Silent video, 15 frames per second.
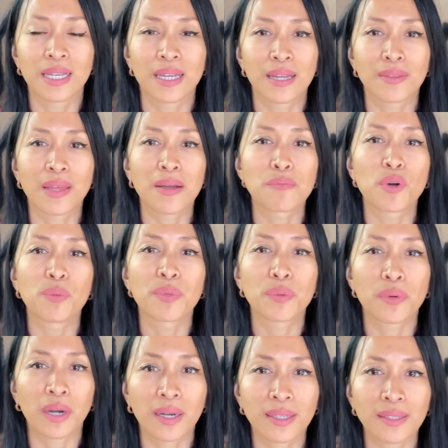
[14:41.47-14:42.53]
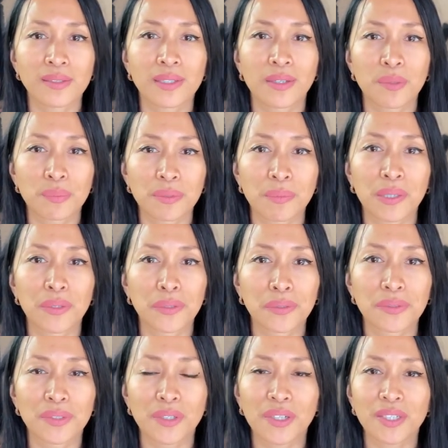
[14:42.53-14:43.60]
that moment where I get to open my
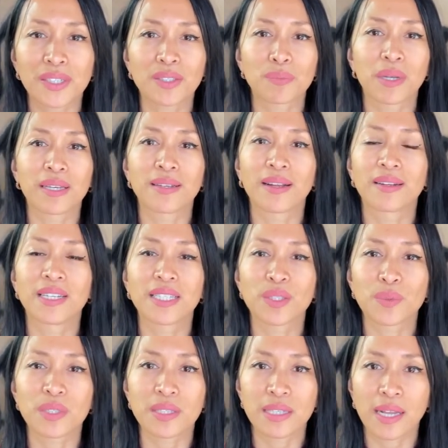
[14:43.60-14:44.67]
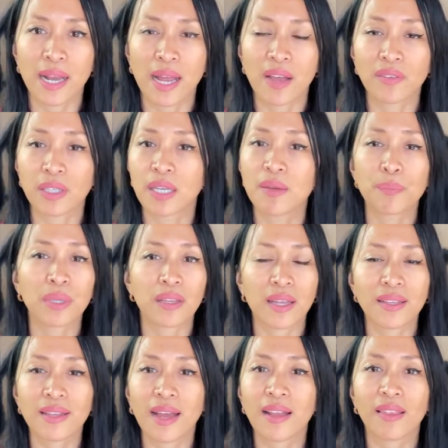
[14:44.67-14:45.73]
own door because my husband's not having it. But
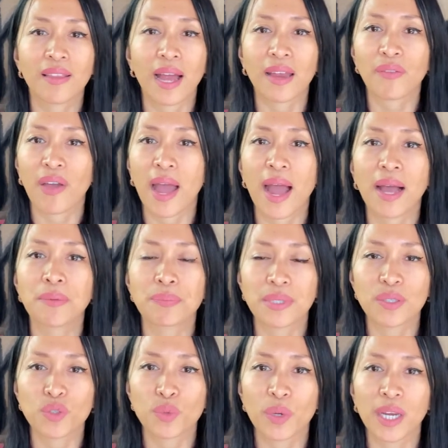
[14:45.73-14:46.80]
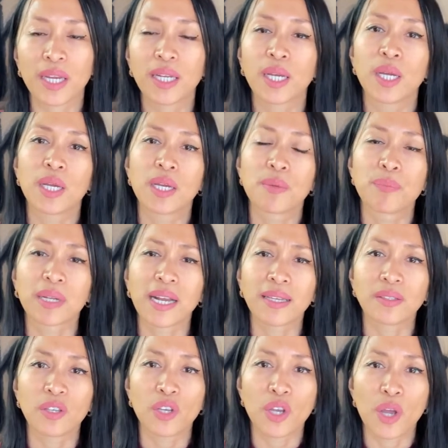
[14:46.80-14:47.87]
and that life happens, right? But I
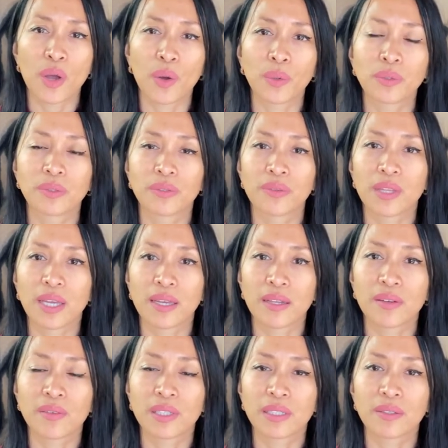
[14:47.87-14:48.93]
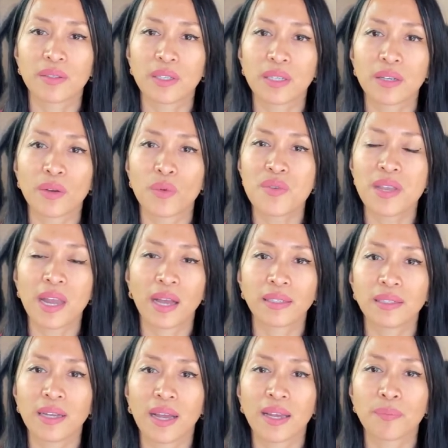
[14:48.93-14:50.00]
know that
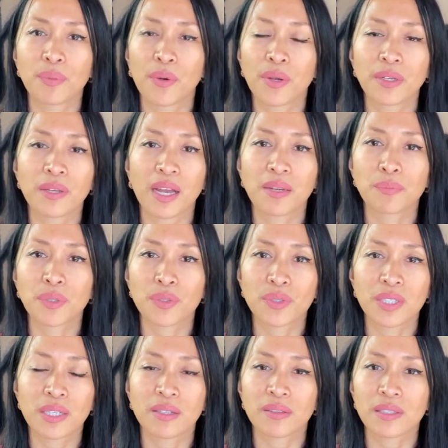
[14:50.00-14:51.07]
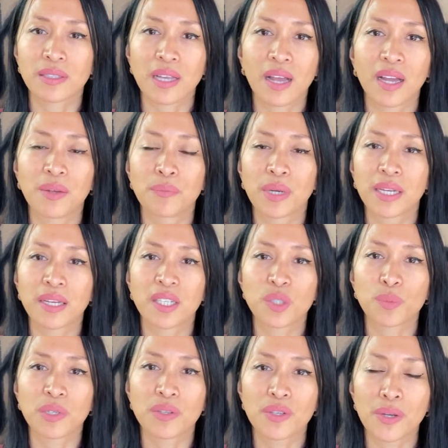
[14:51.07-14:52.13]
99.9% of the time my
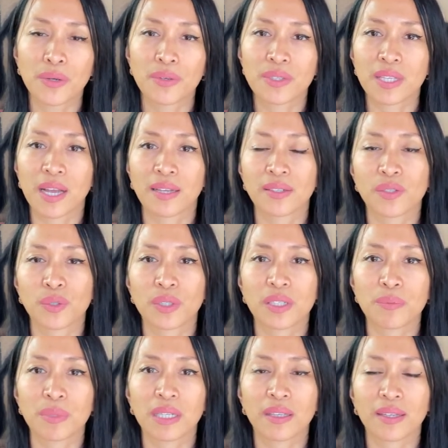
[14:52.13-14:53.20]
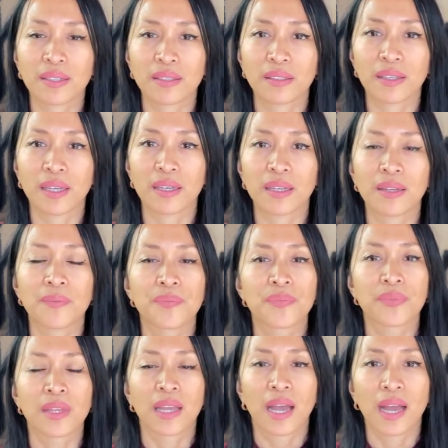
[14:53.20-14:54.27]
husband knows how to treat me like a lady,
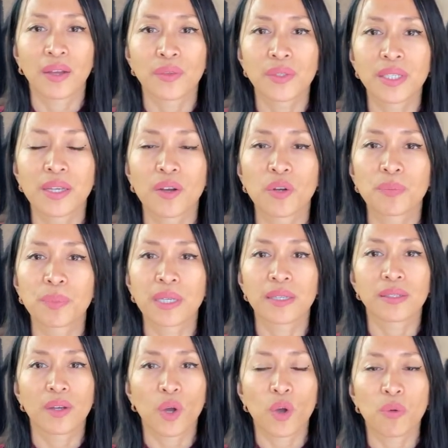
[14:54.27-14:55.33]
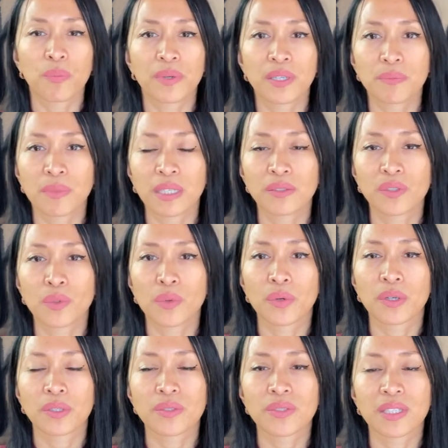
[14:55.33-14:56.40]
out in the open, opening my
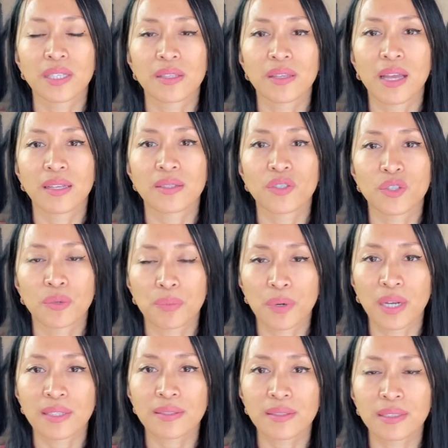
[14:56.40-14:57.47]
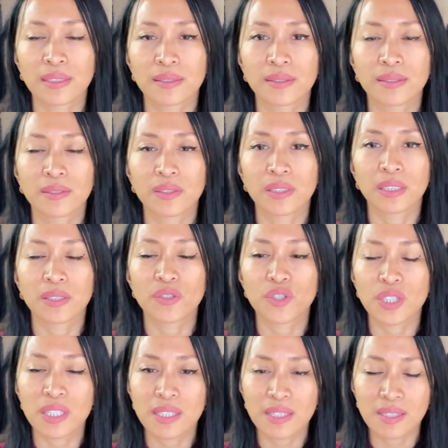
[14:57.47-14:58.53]
doors, and that is so priceless,
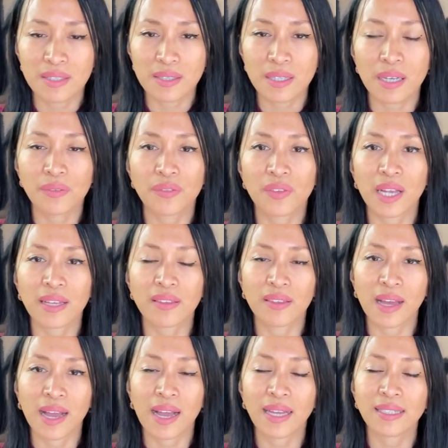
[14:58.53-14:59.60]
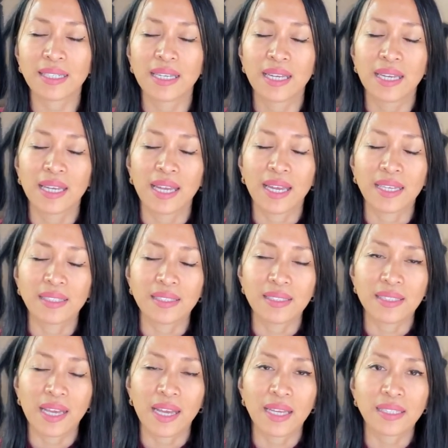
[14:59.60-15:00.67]
just stuff like that. And
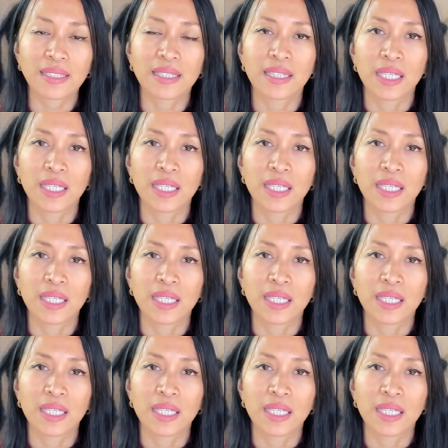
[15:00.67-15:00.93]
yet